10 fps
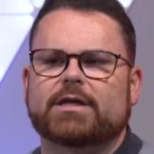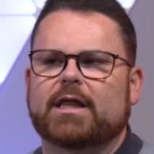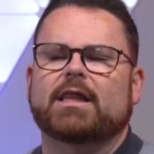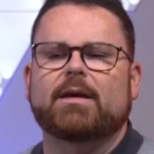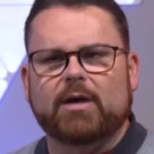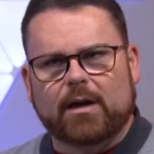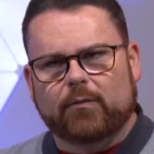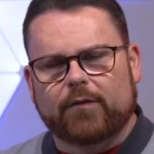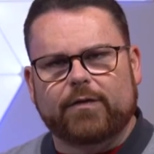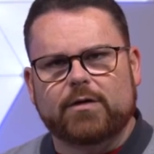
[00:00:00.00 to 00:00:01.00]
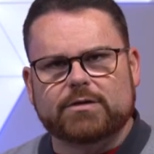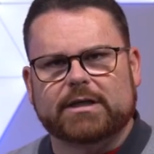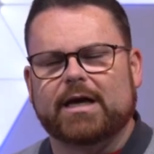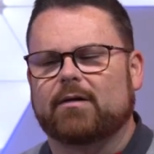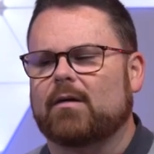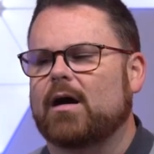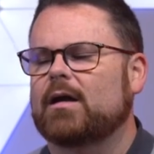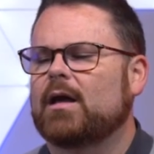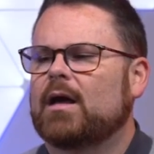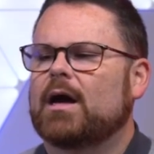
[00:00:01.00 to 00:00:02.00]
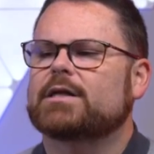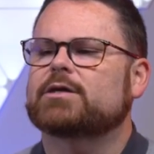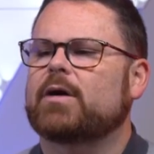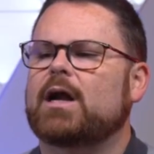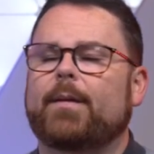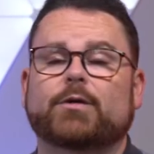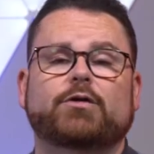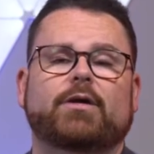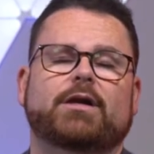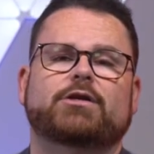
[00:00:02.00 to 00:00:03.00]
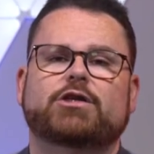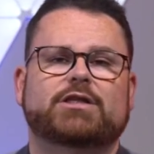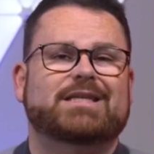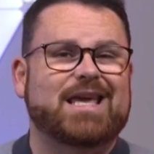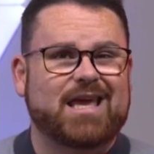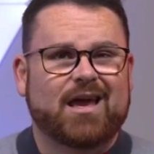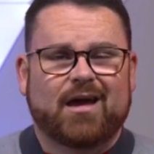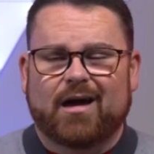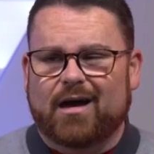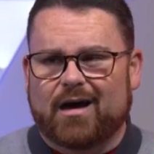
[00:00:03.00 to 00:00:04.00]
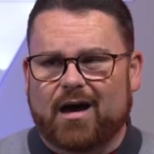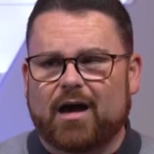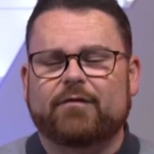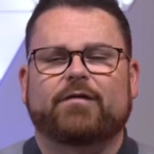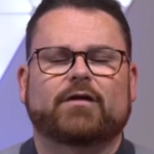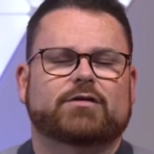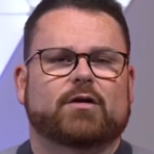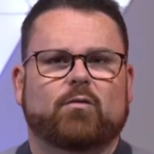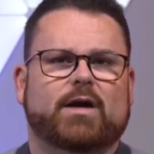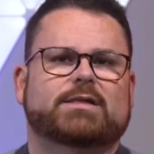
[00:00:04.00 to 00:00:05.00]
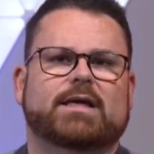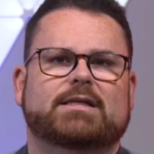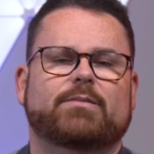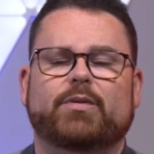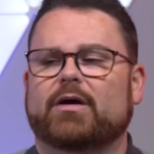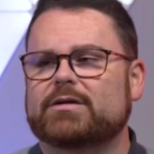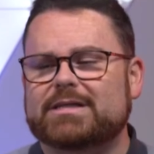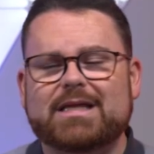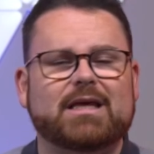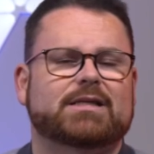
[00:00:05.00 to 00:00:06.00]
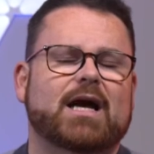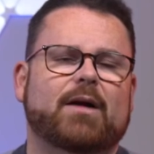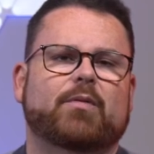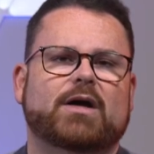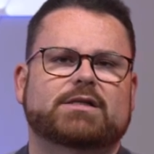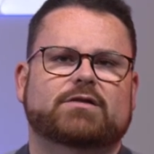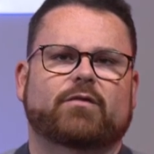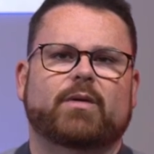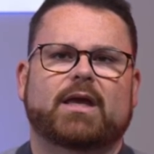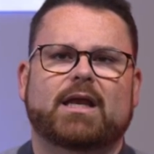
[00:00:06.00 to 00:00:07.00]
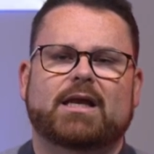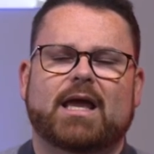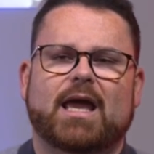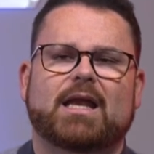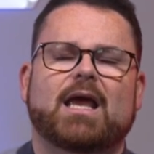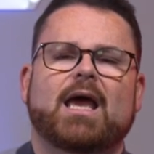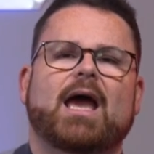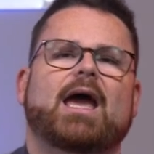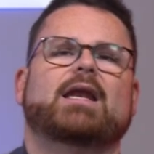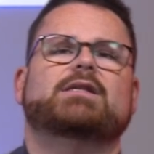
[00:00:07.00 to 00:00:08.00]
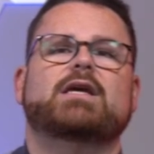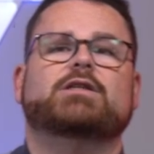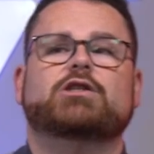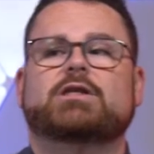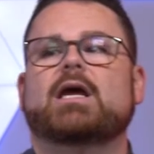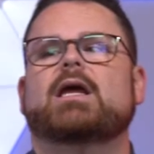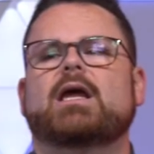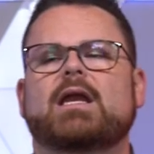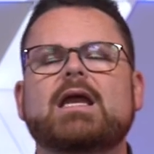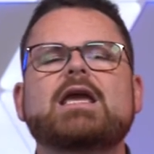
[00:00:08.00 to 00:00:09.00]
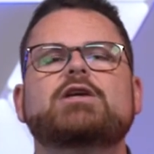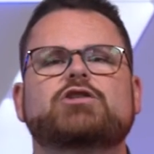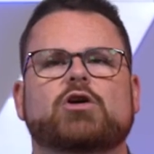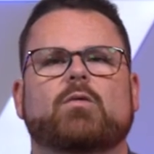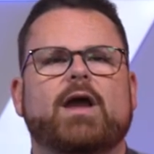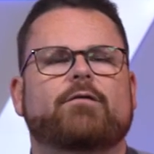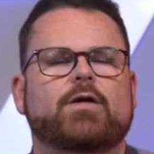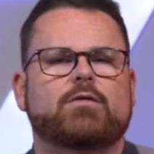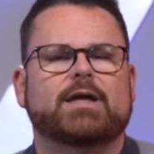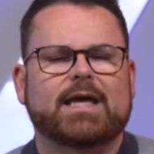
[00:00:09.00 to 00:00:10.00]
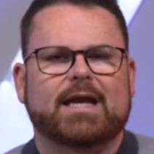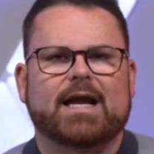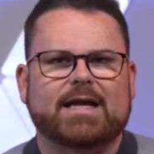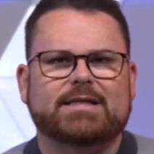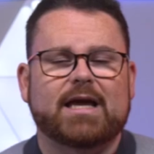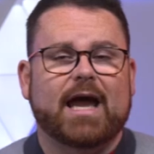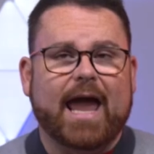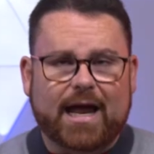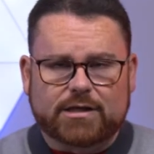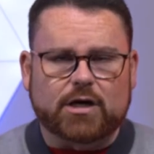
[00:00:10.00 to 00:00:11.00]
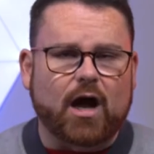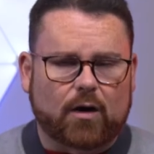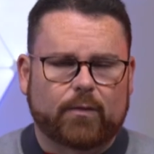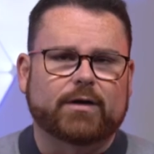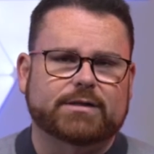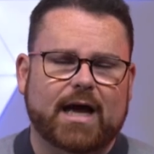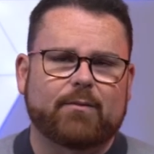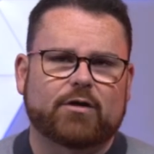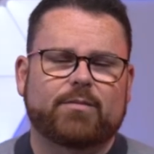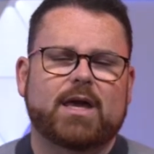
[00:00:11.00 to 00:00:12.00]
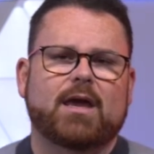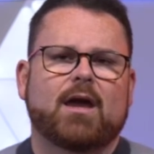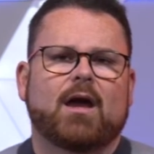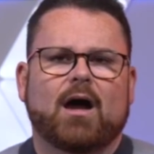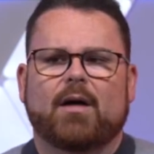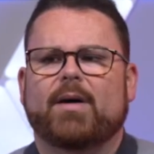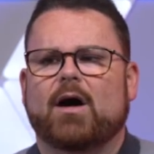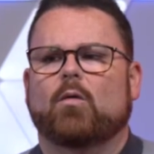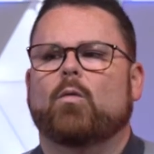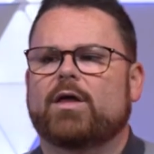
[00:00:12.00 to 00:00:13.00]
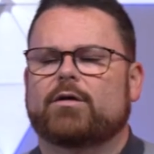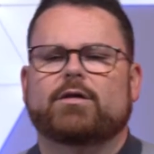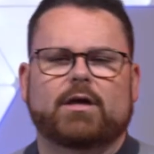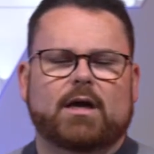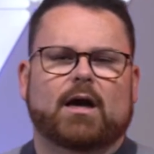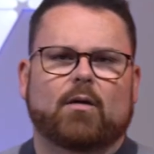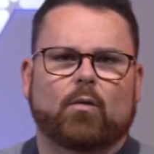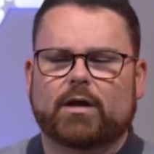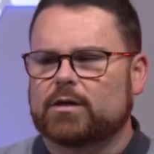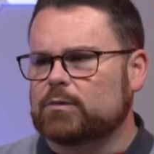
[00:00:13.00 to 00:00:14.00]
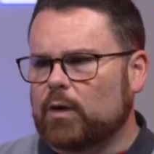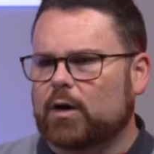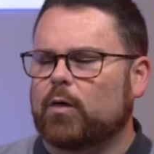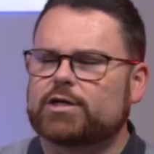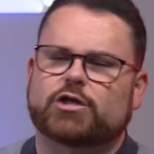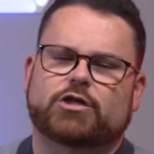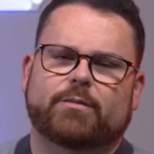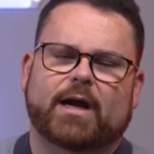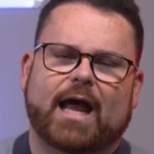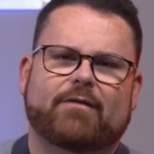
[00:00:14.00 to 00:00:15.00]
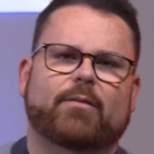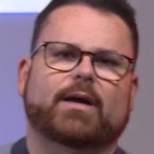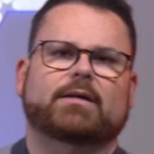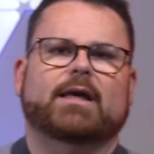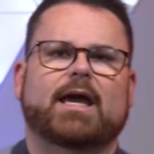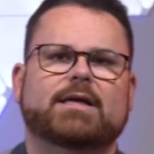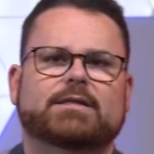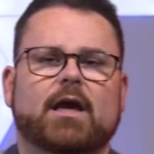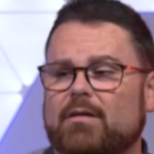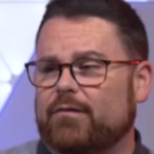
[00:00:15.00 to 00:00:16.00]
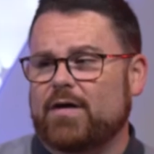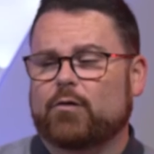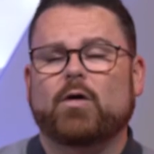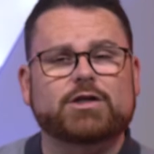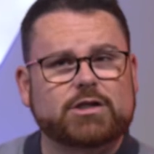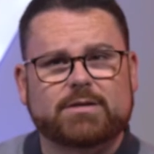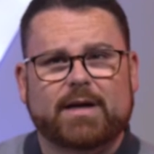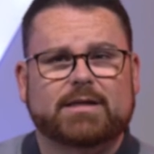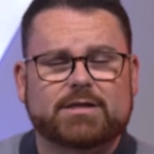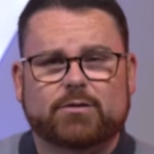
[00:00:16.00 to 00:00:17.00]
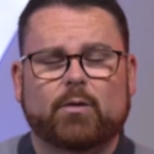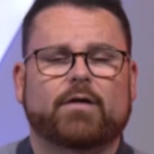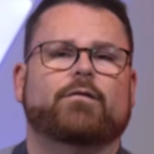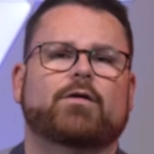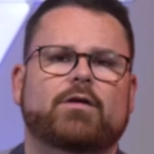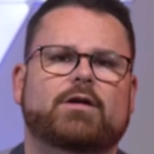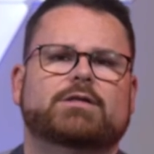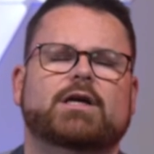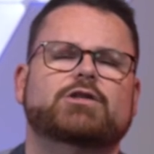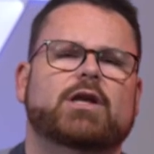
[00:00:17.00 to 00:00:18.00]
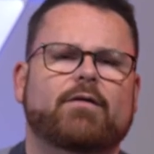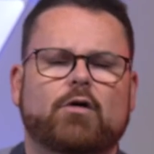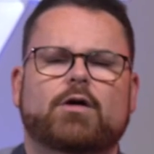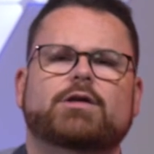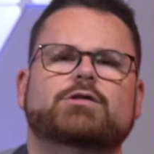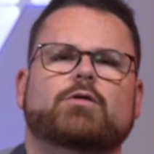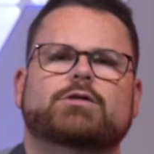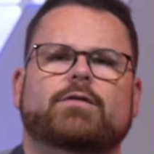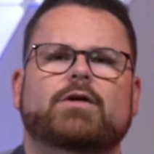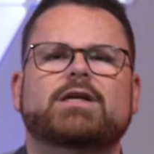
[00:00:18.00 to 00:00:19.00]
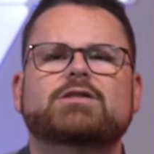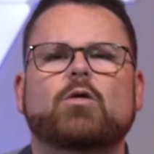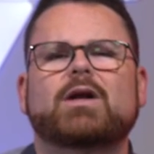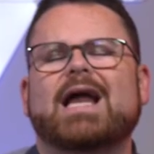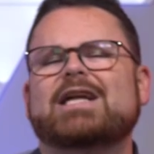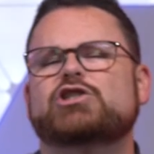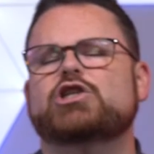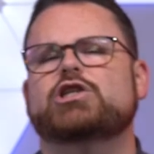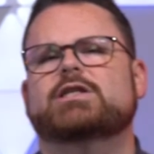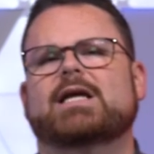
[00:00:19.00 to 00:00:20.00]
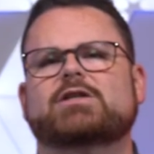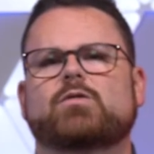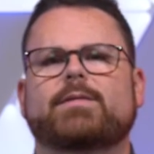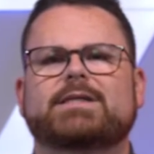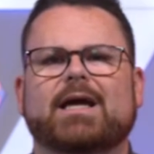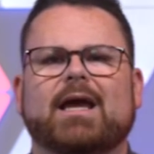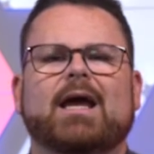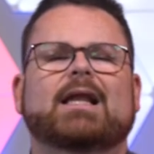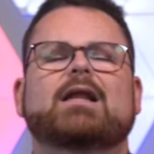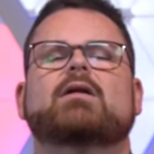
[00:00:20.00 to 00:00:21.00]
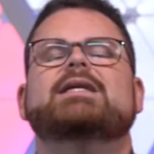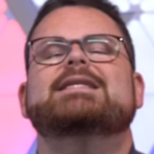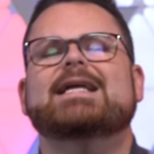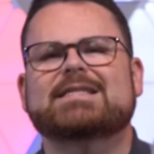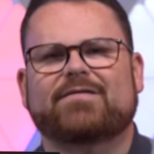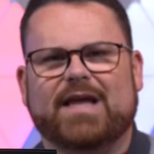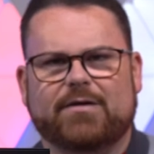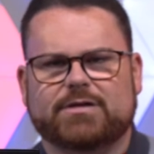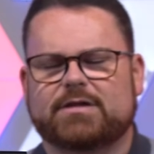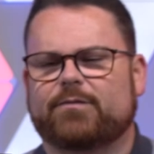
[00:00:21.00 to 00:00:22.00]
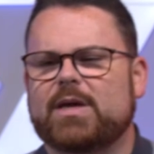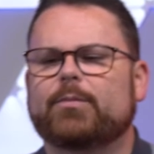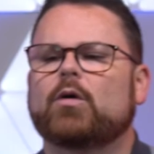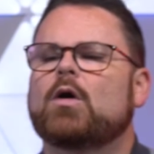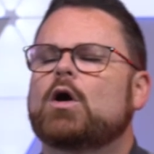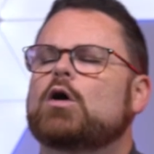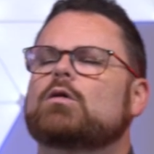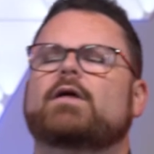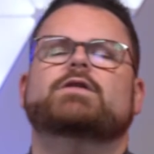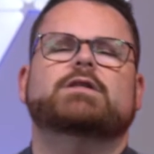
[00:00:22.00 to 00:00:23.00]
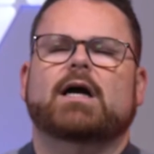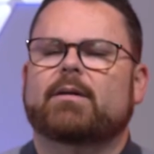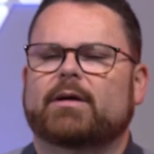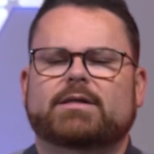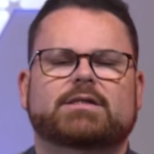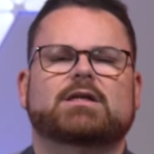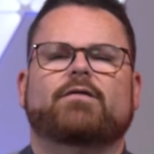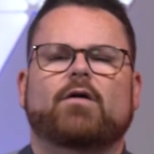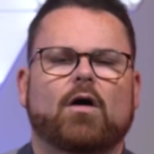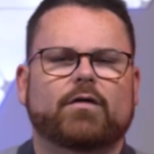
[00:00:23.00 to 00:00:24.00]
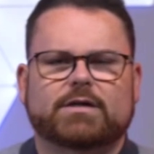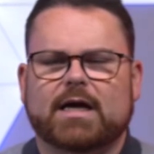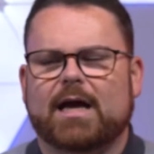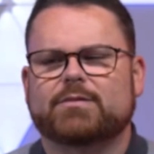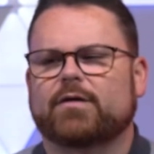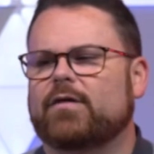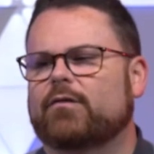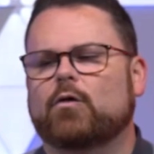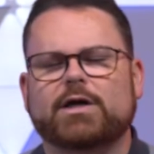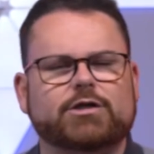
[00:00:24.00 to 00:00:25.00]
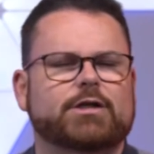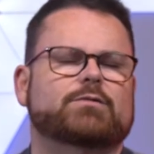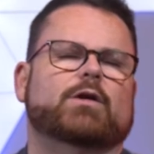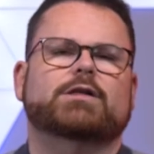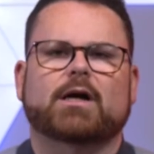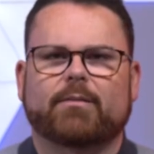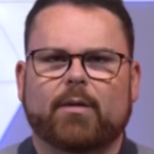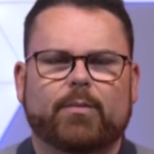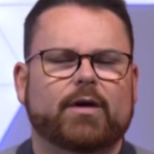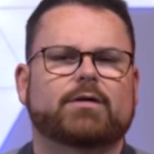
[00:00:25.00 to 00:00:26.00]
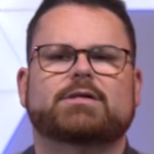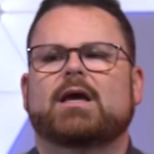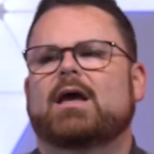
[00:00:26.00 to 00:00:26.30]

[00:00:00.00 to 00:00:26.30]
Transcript: and then they become reviews later on. It's a great opportunity to just see uh, unfiltered what it's like to build, see the entire process from beginning to end. And it, it's just an easier way for you to get an idea and talk real time with me about whether the, uh, what, what questions you might have about the case. If you have questions about this or want a further discussion, head over our Discord server, discord.gg slash Robeytech. Literally tens of thousands of people who love to talk about this stuff all the time. So if you have questions, want to talk talk about builds,